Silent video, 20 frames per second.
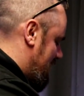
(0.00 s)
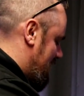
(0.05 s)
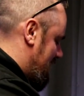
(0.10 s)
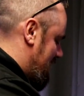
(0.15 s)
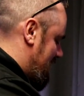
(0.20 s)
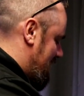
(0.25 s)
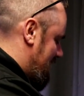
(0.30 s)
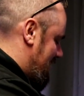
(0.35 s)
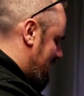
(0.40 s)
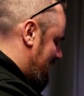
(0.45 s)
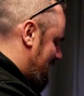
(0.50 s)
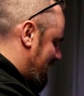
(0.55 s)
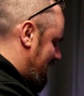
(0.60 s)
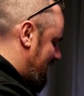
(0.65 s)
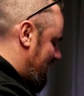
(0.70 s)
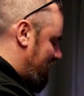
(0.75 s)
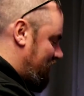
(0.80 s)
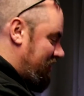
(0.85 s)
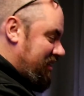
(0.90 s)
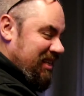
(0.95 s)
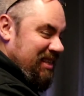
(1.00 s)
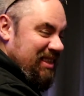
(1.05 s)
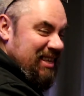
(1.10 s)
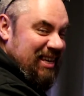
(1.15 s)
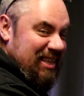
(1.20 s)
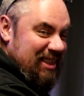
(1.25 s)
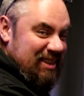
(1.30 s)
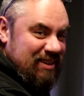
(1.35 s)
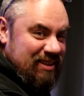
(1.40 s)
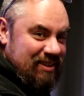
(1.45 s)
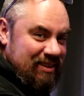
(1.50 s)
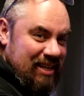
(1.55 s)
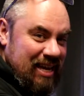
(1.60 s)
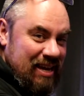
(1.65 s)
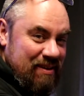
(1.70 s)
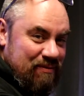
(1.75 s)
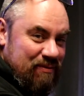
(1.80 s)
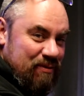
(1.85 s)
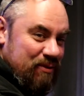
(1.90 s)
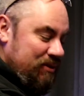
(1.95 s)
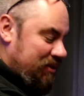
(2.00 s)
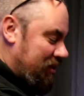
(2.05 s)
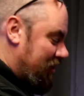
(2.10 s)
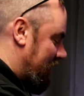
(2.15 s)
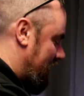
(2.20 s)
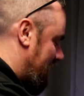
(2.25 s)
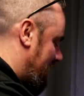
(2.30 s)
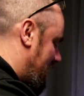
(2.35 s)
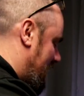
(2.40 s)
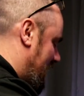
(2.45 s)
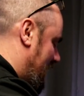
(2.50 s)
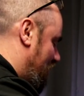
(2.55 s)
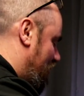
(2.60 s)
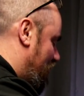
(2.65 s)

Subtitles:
I just really think that live foods are a